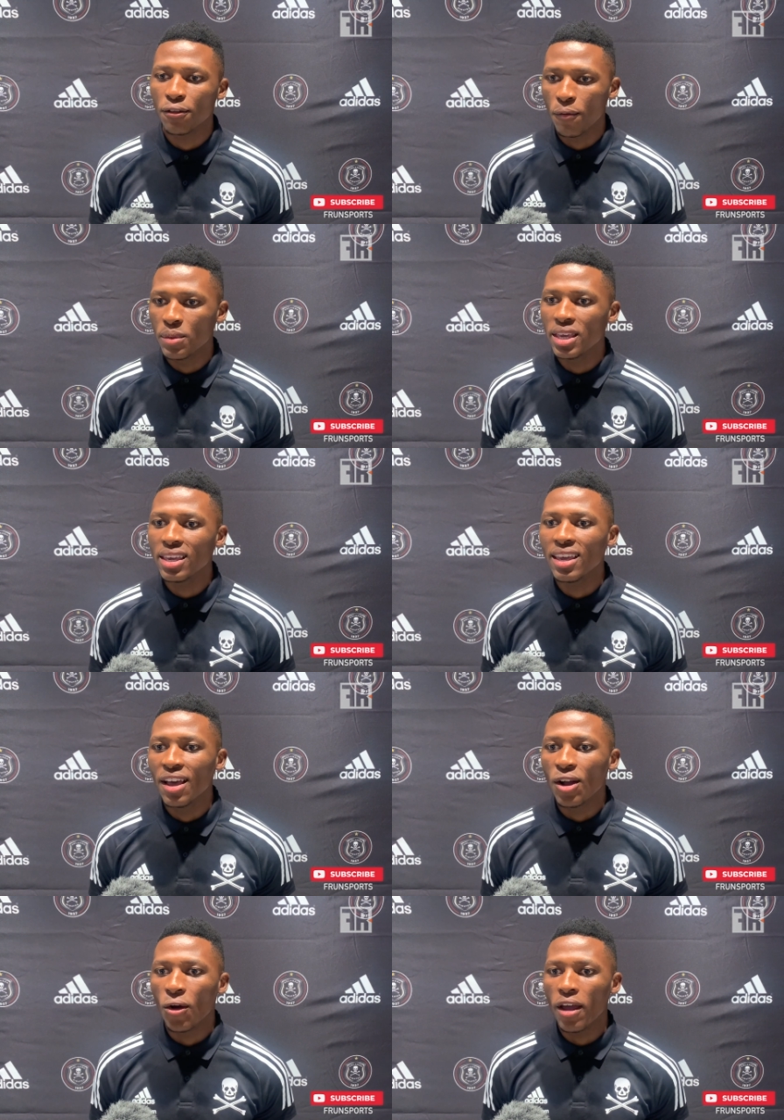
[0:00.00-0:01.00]
for me,
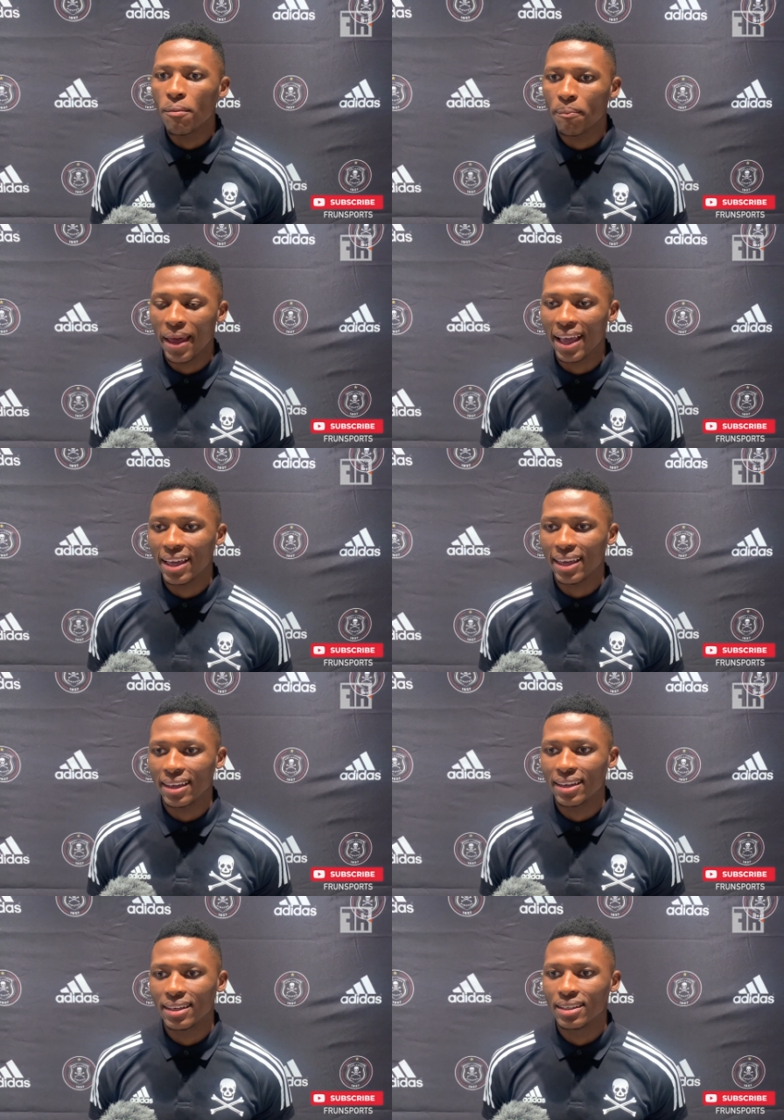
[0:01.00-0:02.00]
going back
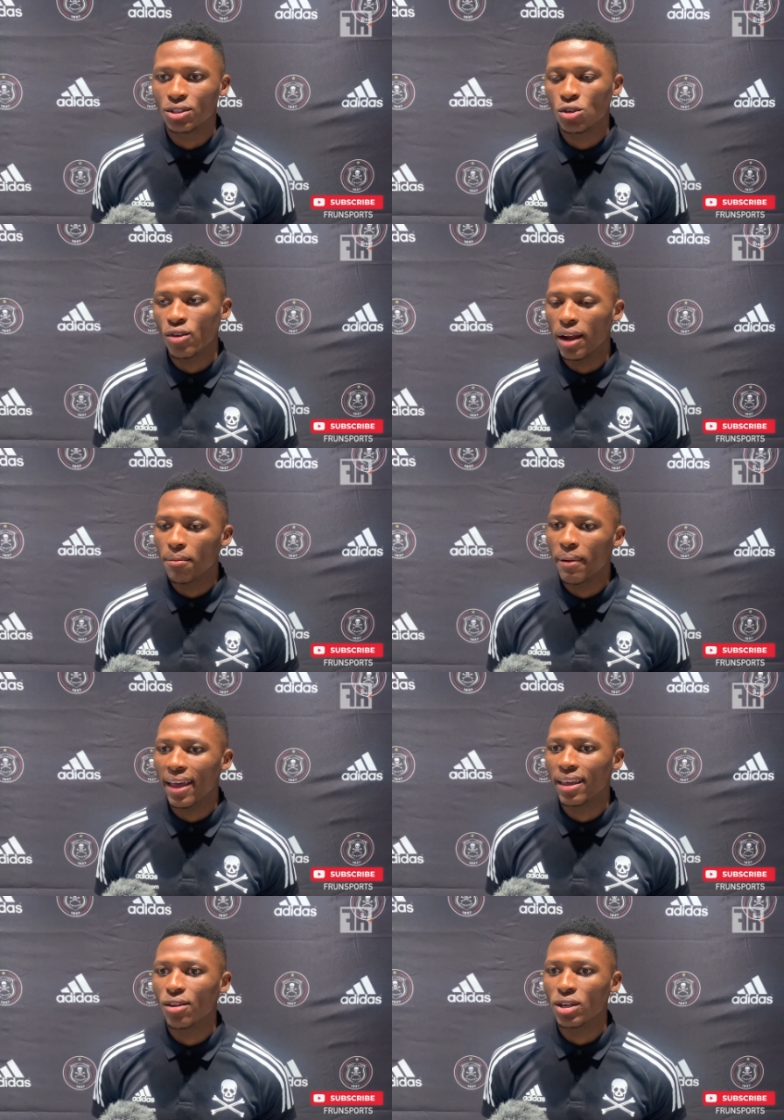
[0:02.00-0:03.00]
to right
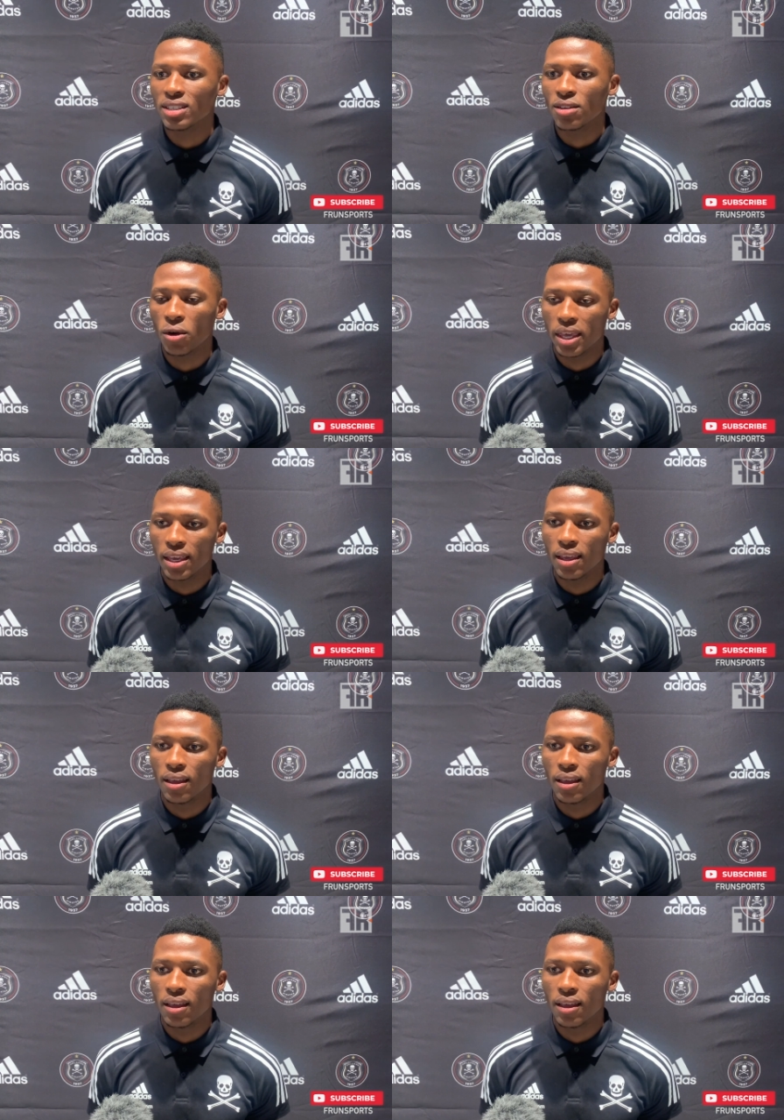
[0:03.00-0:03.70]
back, it was okay.